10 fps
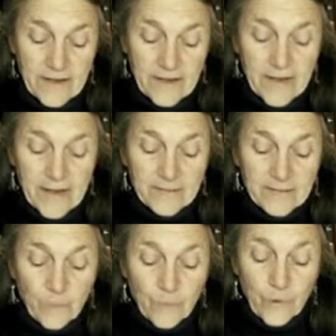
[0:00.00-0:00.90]
and
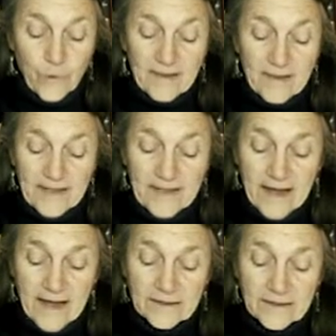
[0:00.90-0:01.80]
more than
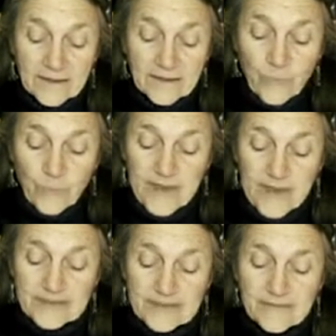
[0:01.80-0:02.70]
that, the
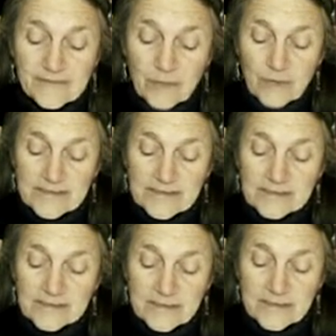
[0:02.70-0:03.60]
waste of
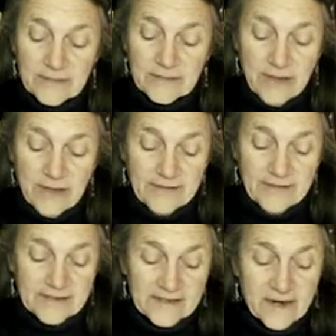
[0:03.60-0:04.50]
priceless human lives